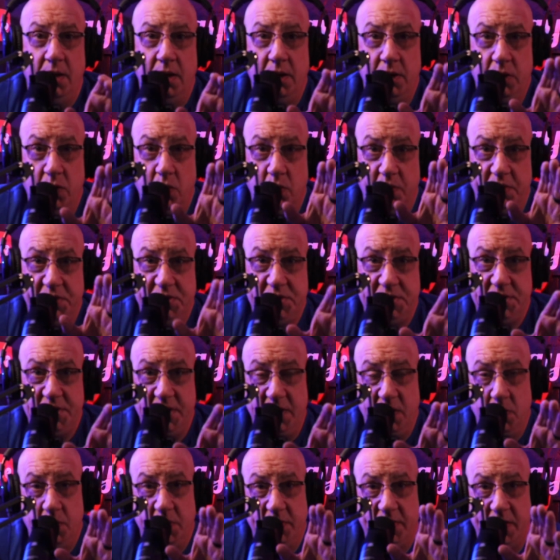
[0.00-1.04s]
You only
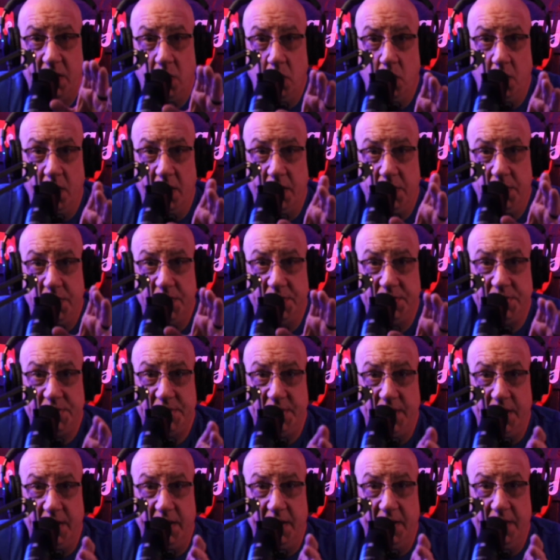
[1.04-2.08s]
see what they want you to
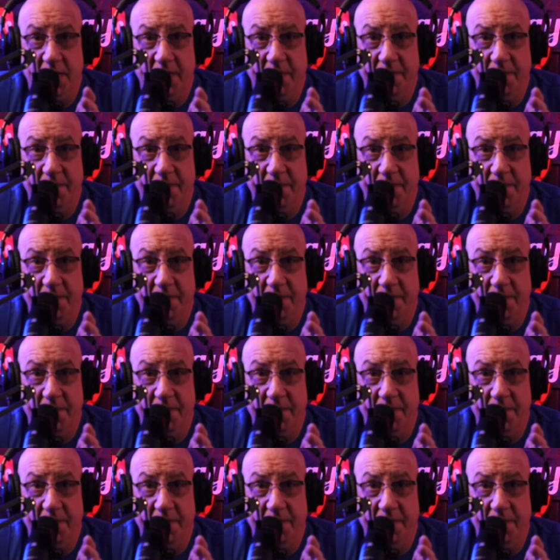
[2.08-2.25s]
see.